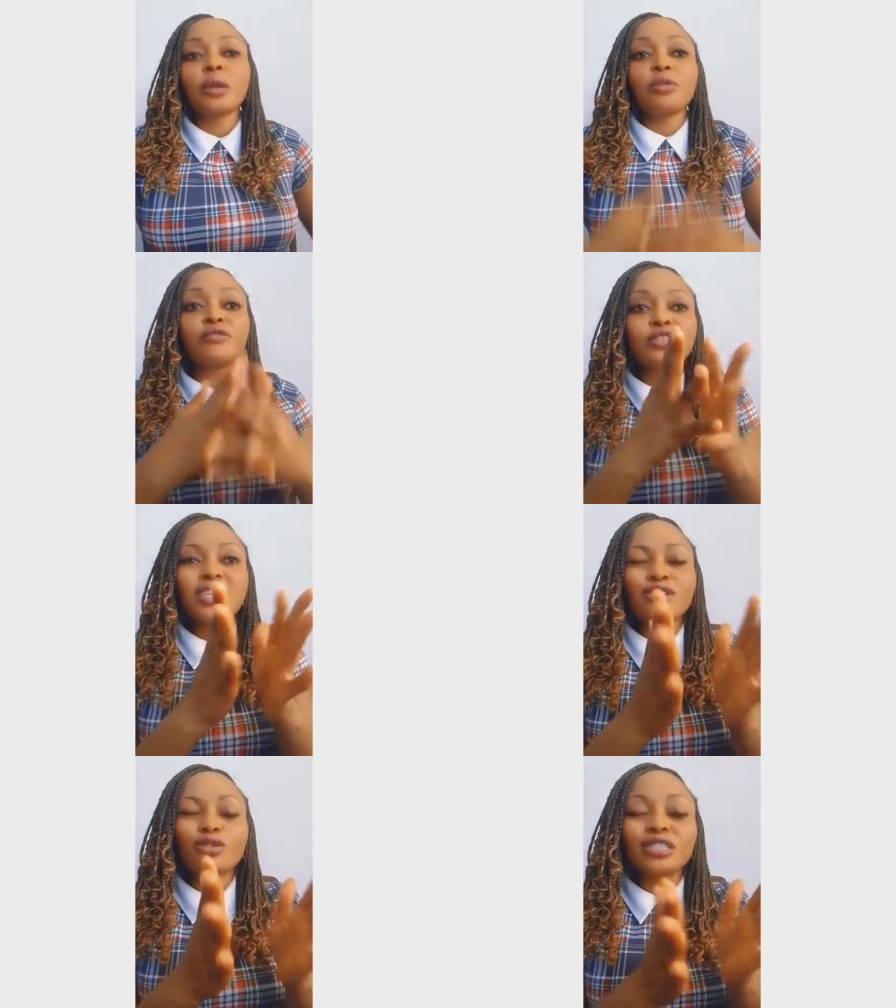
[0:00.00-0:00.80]
But if you
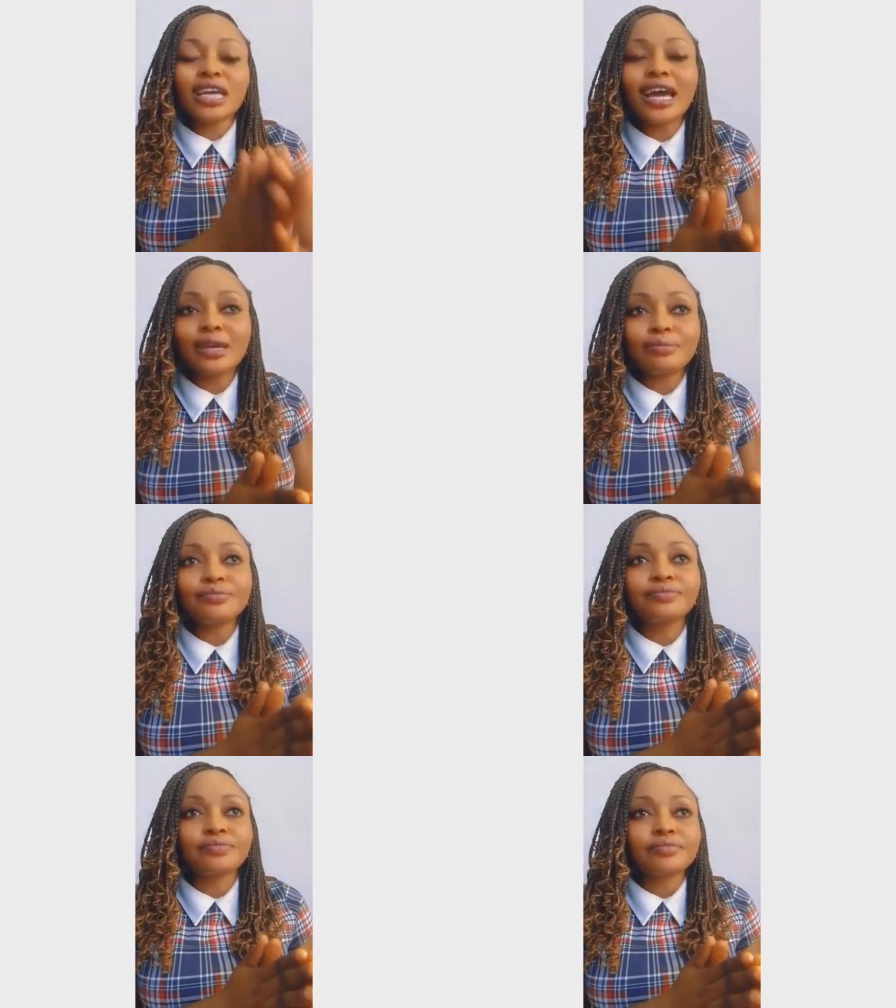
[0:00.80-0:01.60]
take your time
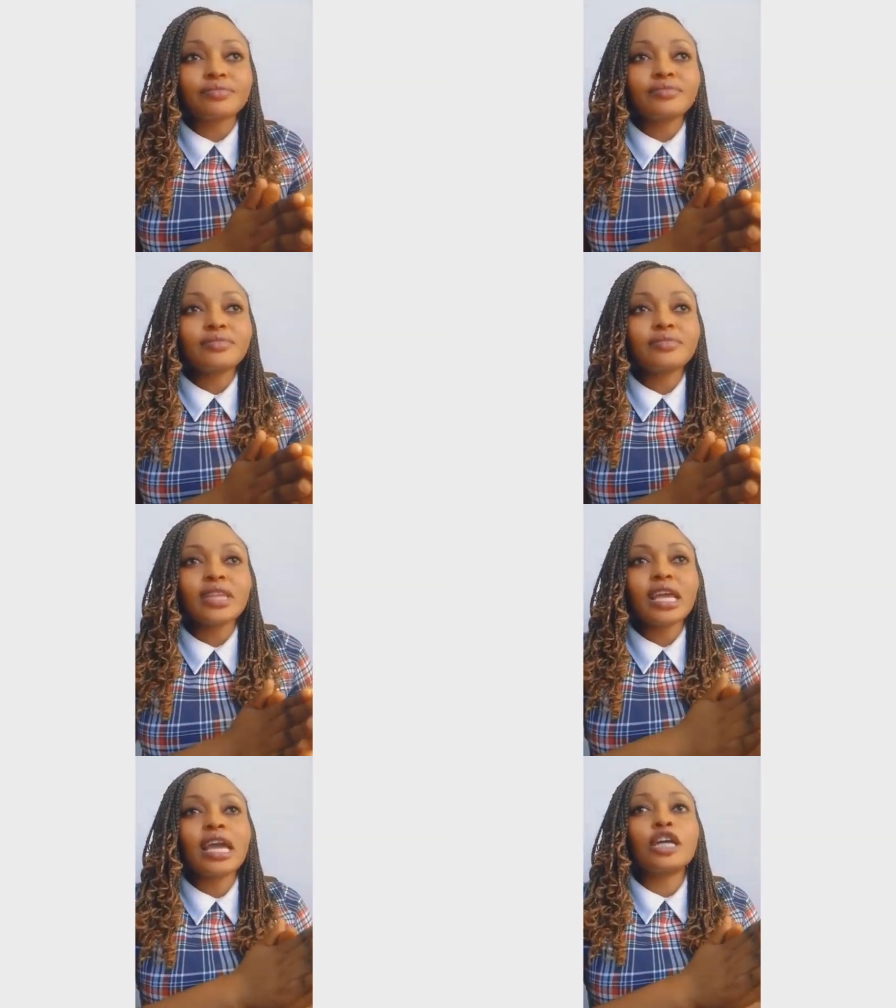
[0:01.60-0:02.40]

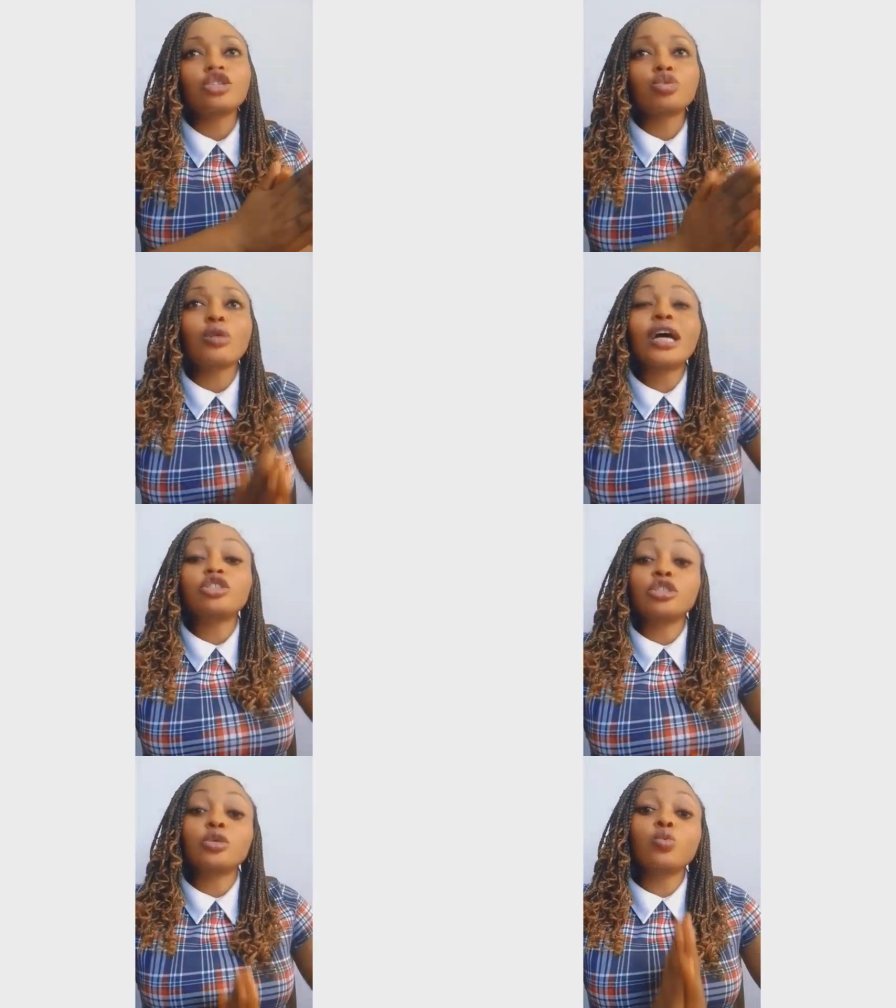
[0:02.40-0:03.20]
to
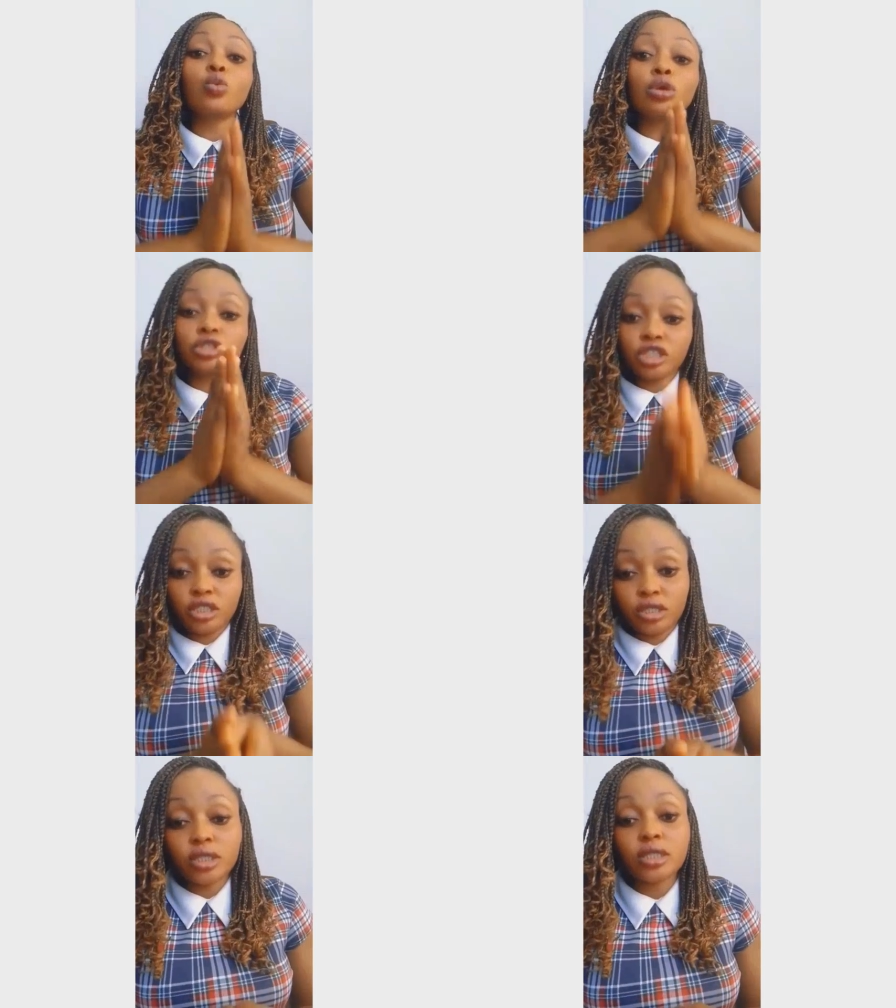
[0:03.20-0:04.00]
actually
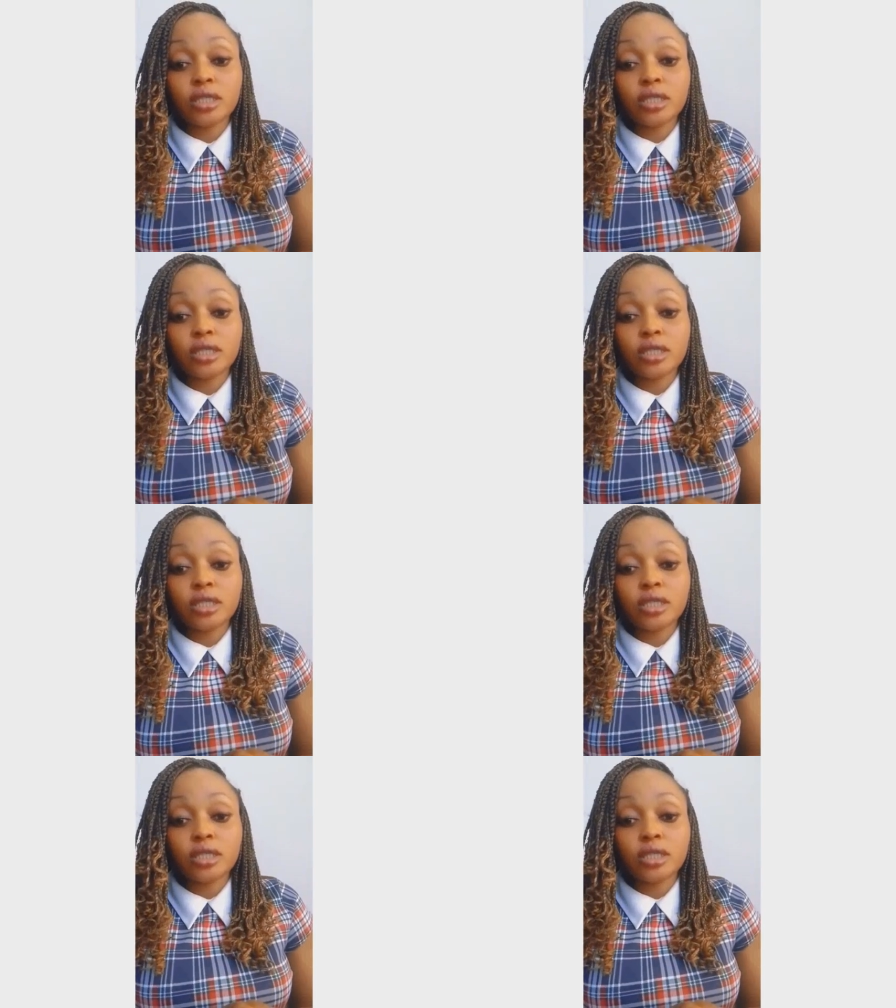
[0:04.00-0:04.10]
watch